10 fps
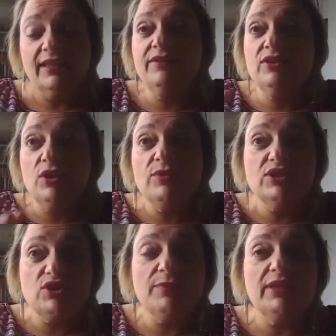even though it's
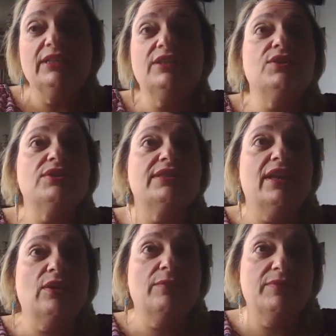so many years
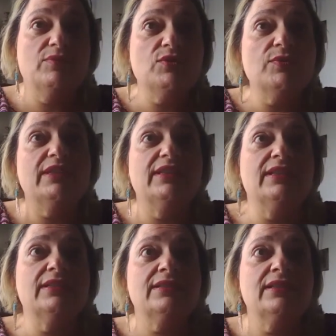now I've been doing
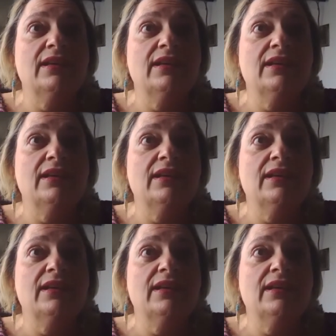this,